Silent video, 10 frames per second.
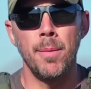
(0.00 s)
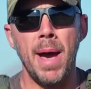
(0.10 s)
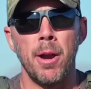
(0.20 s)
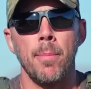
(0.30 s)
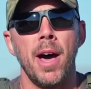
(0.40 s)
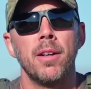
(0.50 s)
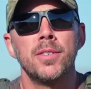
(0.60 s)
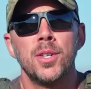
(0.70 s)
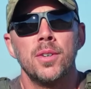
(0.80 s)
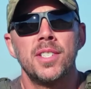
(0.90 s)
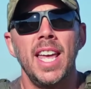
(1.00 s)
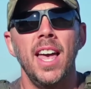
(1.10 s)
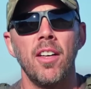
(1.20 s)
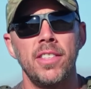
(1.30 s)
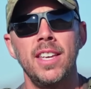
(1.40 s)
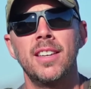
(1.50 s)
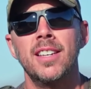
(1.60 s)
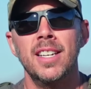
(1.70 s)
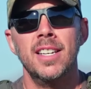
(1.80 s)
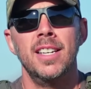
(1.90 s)
a battle bottle. So stay healthy,
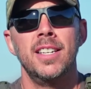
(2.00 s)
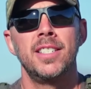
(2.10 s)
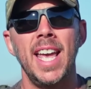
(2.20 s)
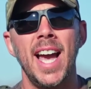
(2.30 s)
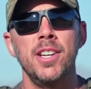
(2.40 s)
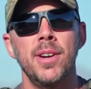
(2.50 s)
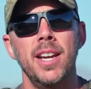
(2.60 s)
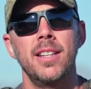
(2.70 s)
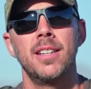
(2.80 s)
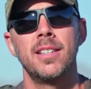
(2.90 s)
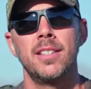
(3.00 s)
stay hydrated.